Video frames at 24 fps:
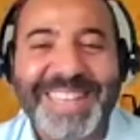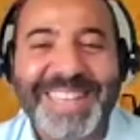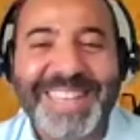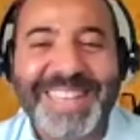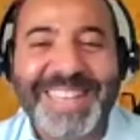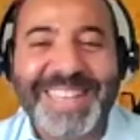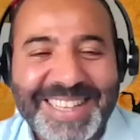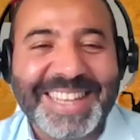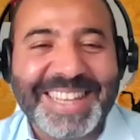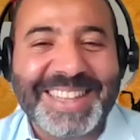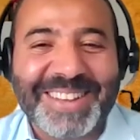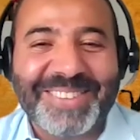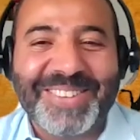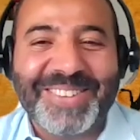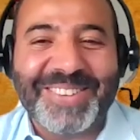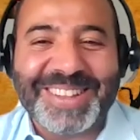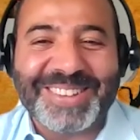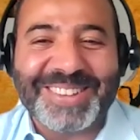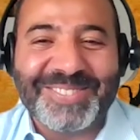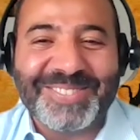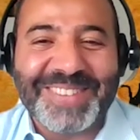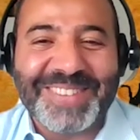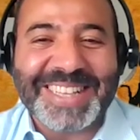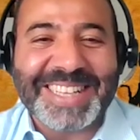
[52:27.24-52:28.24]
they are the
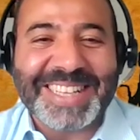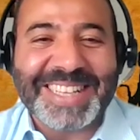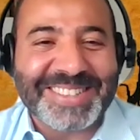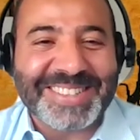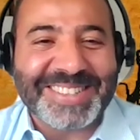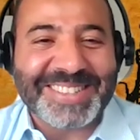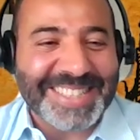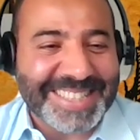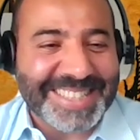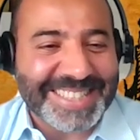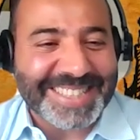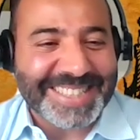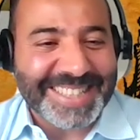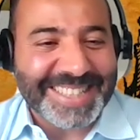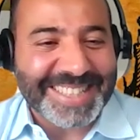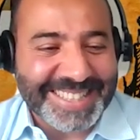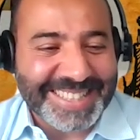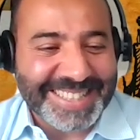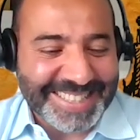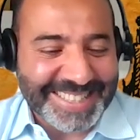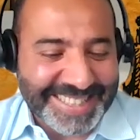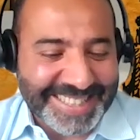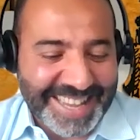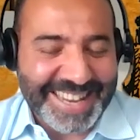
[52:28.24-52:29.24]
one who manages
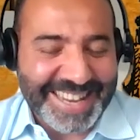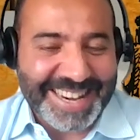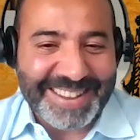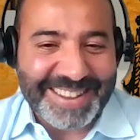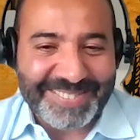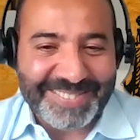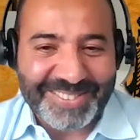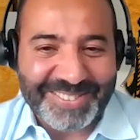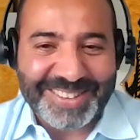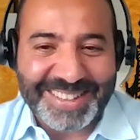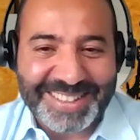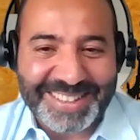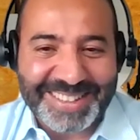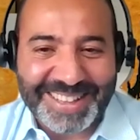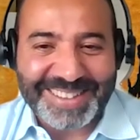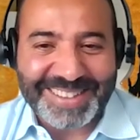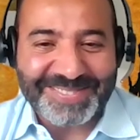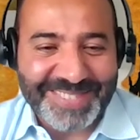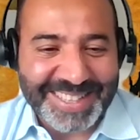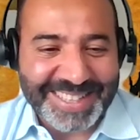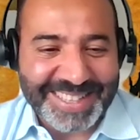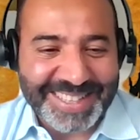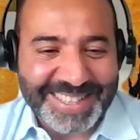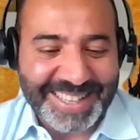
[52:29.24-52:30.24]
this area for the
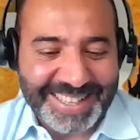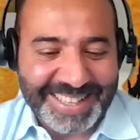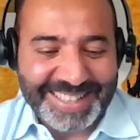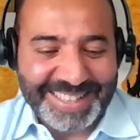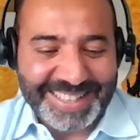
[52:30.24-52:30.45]
time being.